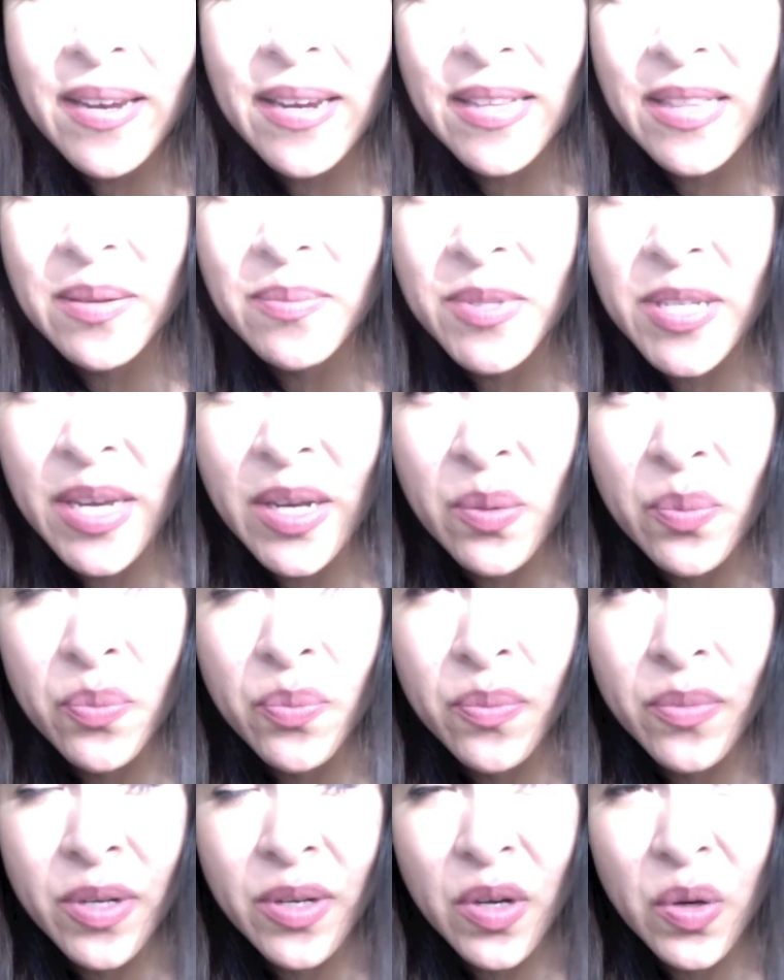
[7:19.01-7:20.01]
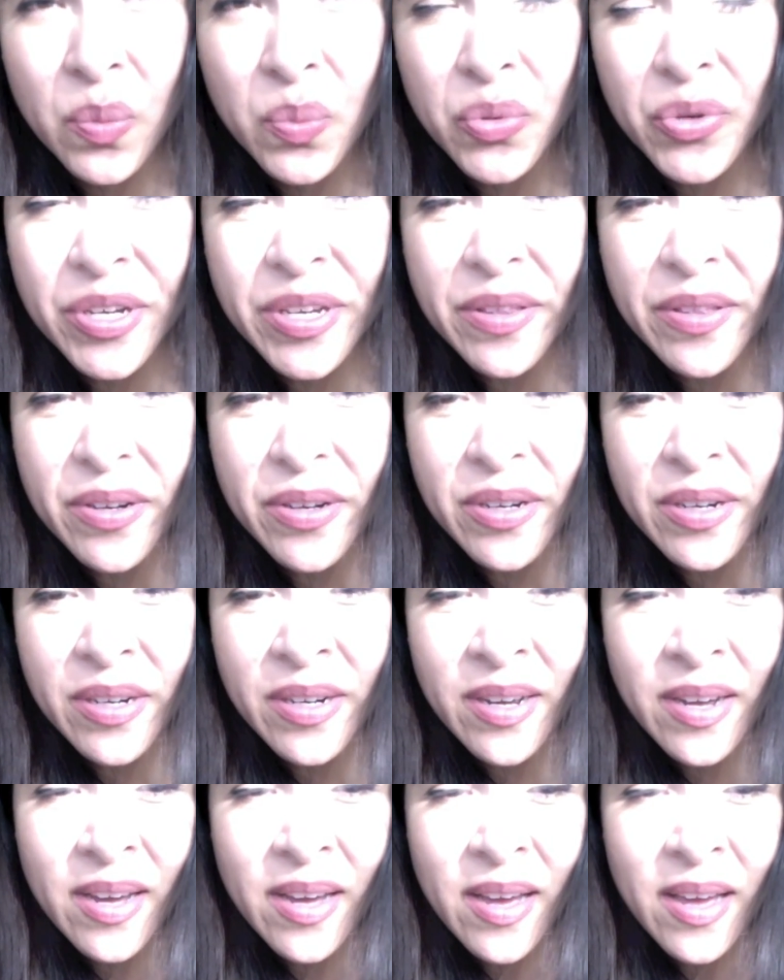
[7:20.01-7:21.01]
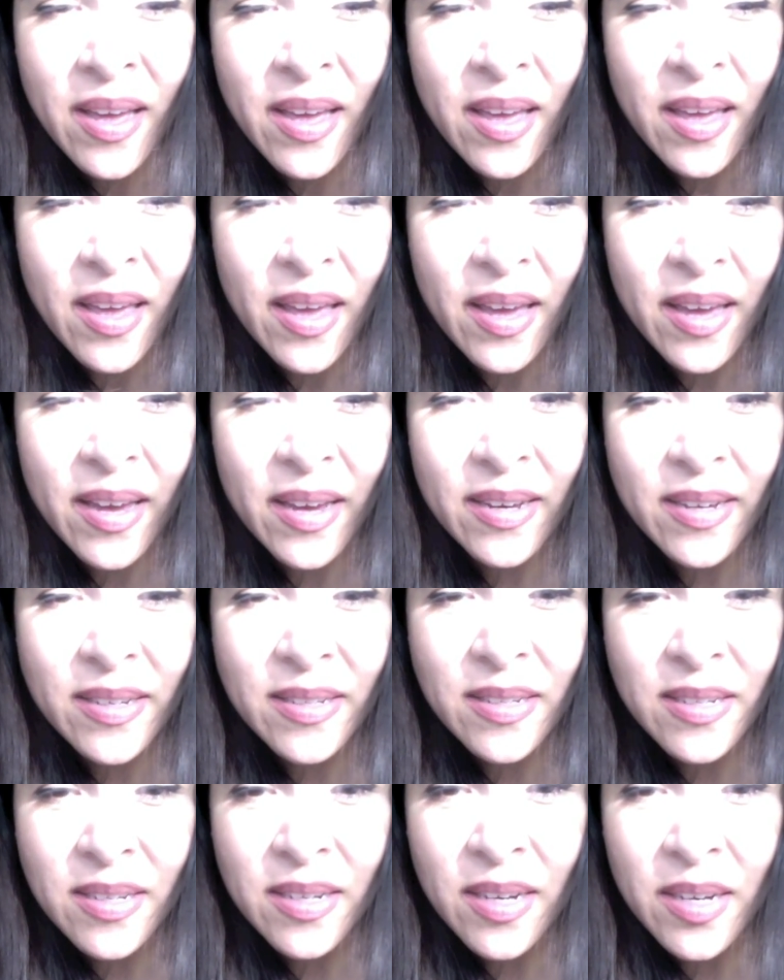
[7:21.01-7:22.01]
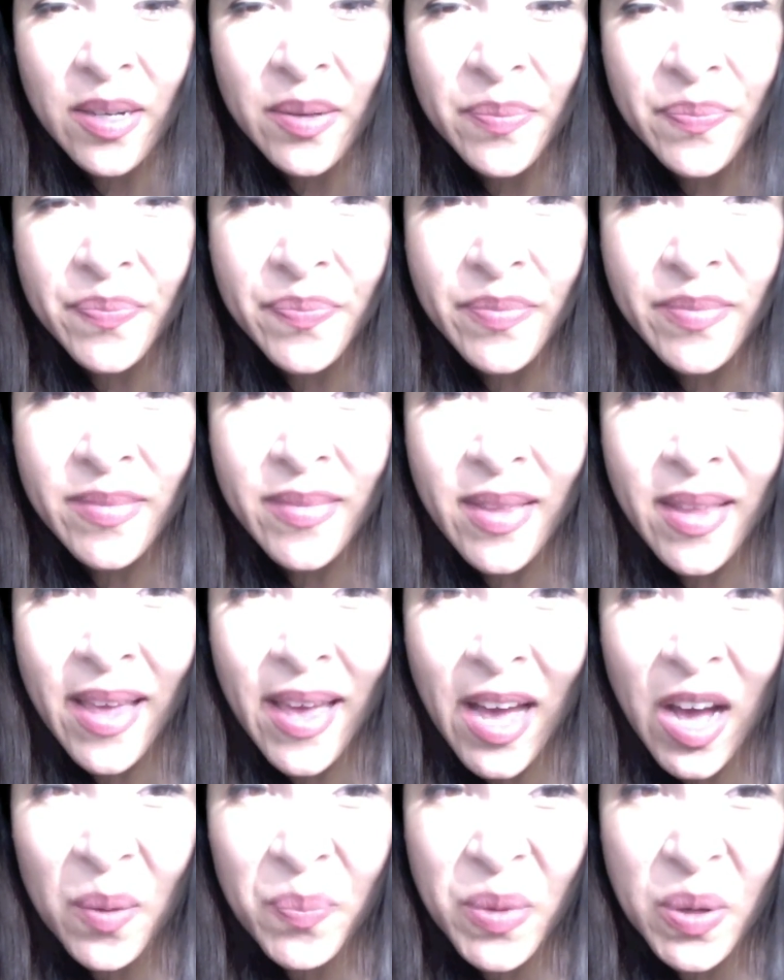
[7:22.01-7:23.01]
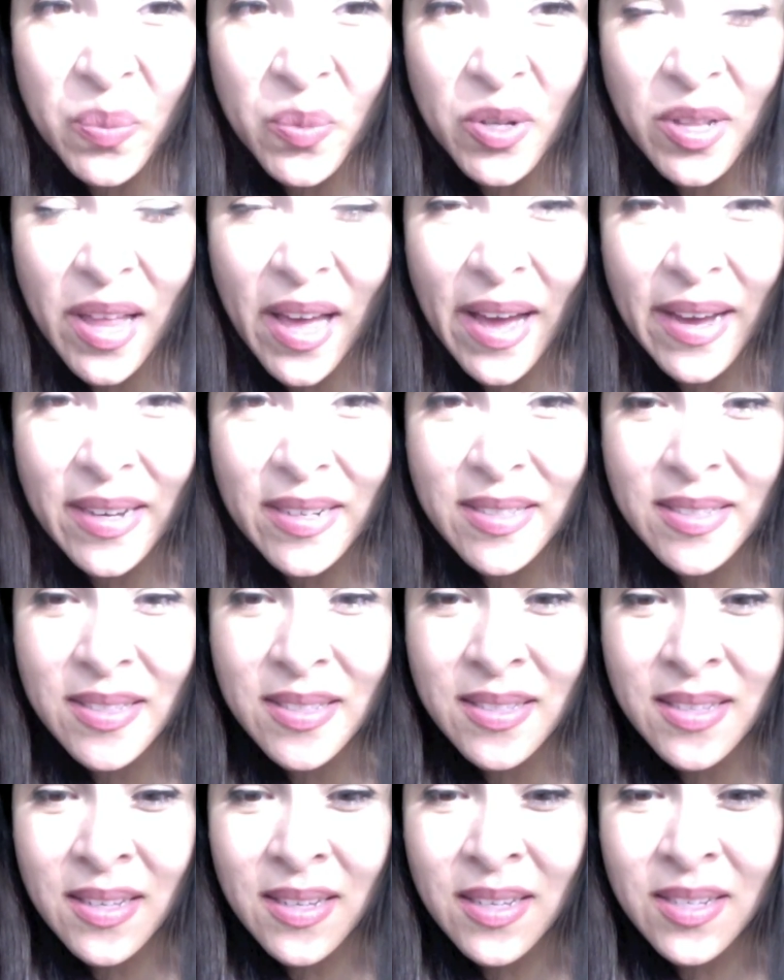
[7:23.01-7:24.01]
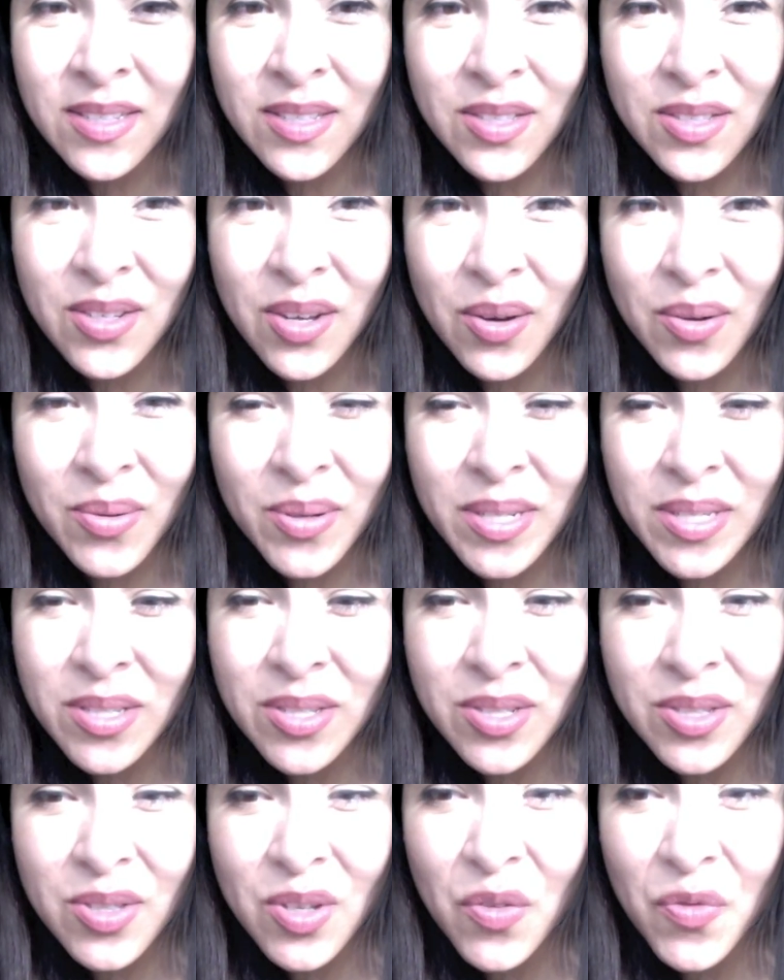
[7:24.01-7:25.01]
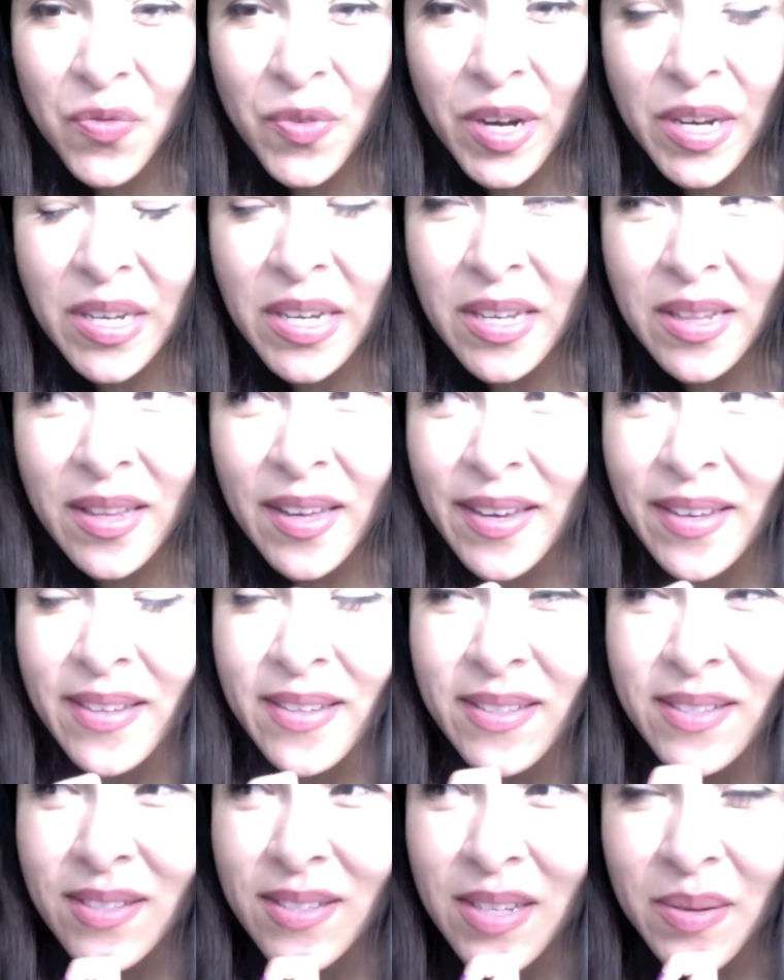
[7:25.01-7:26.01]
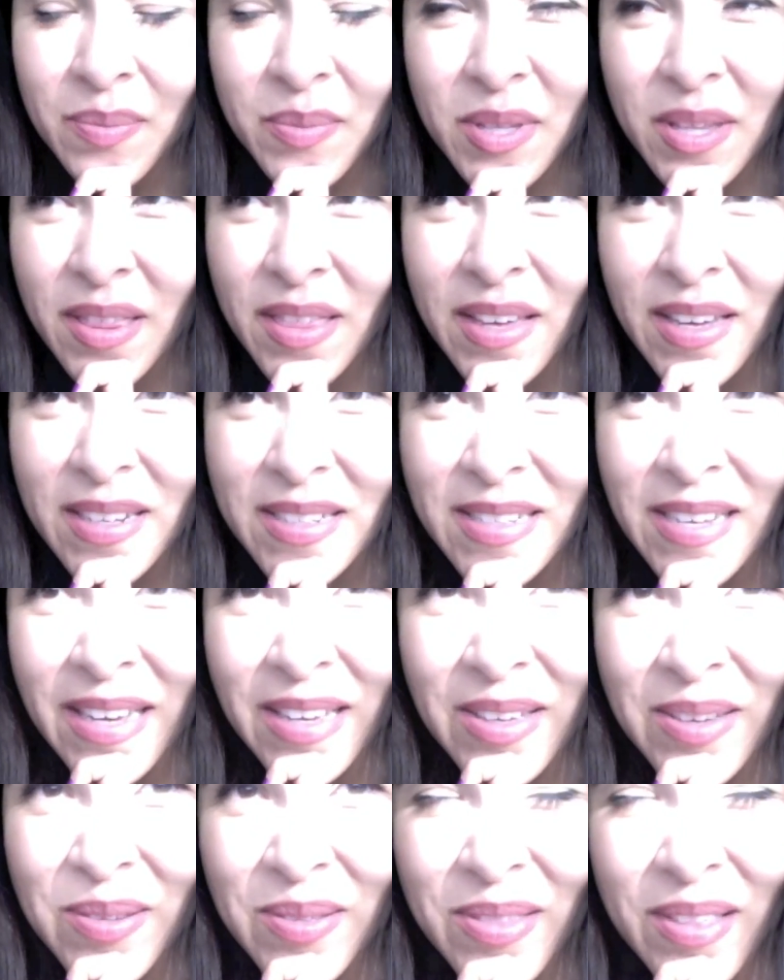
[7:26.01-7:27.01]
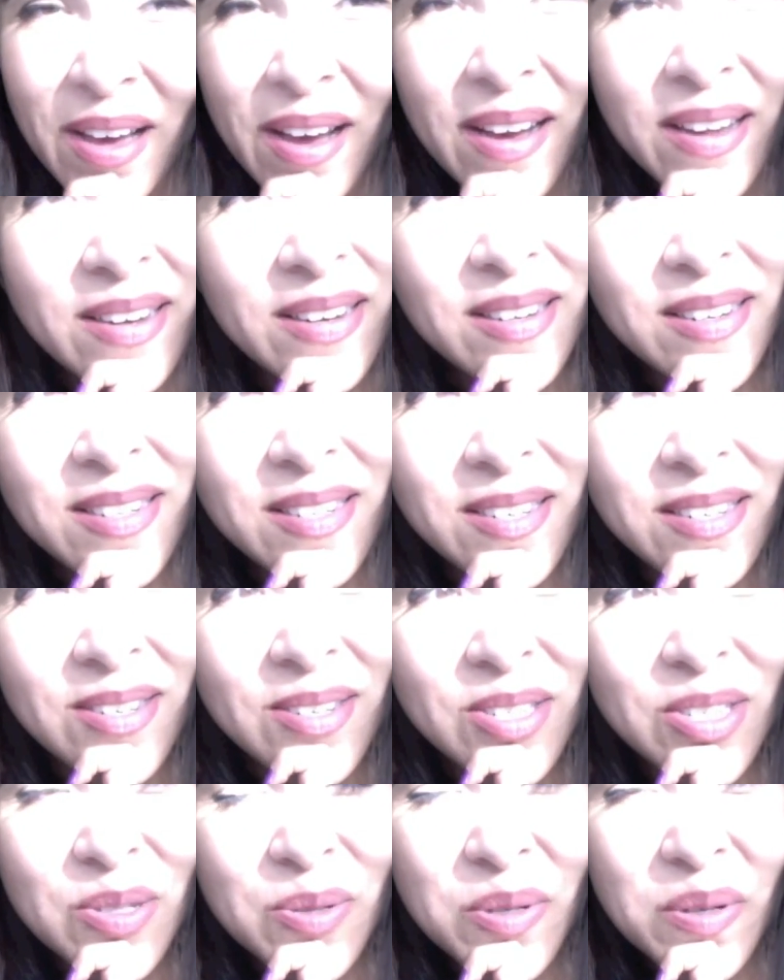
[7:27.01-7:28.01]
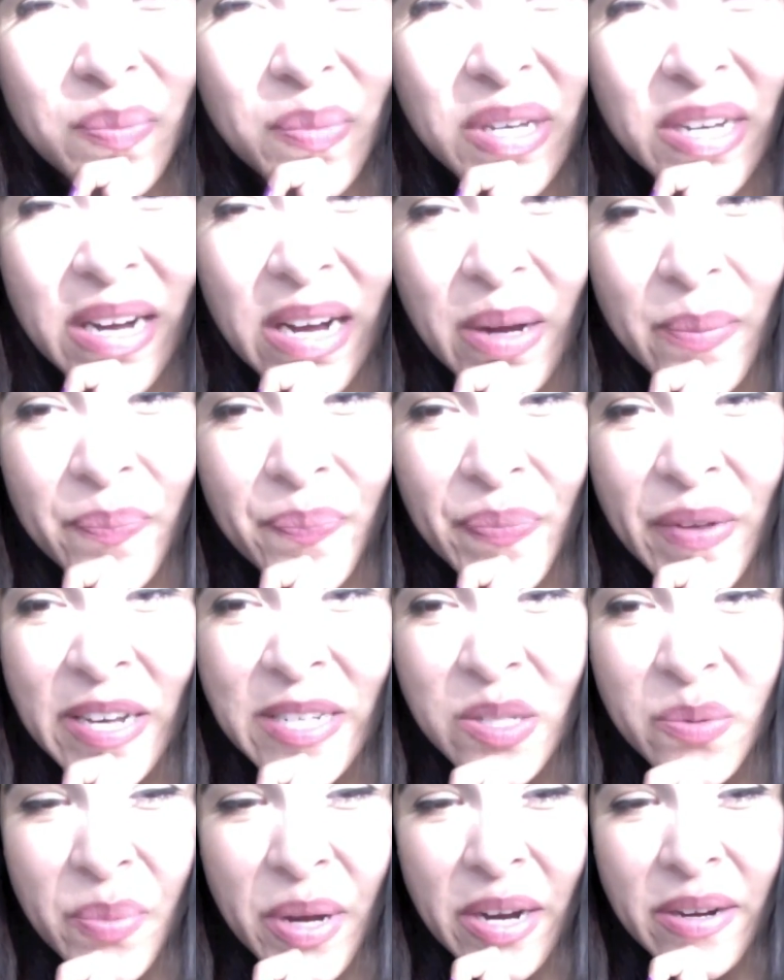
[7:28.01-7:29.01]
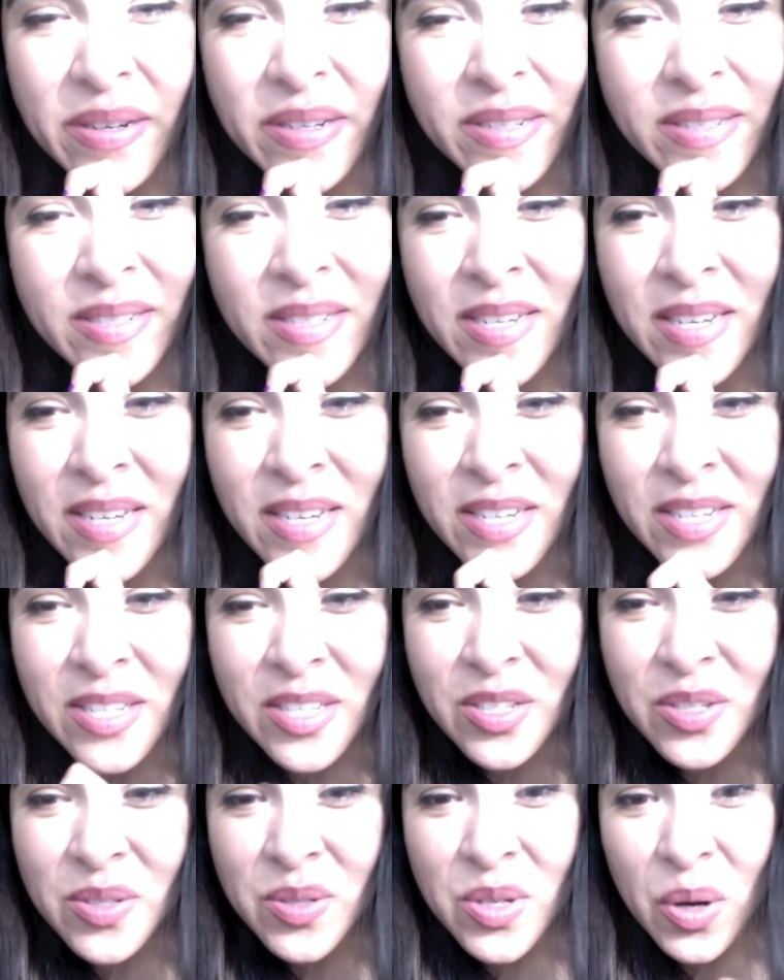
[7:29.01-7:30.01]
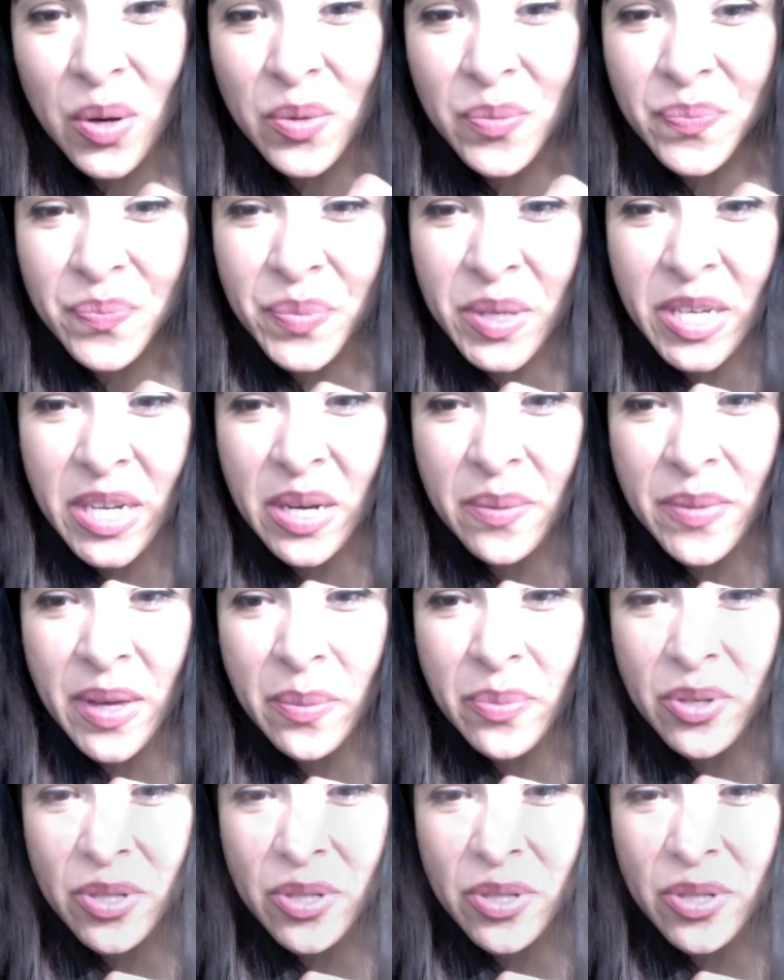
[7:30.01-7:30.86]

let them take a breather, and help them relax. So it's just so funny, like some of the things that you thought you would become as a parent, you don't become that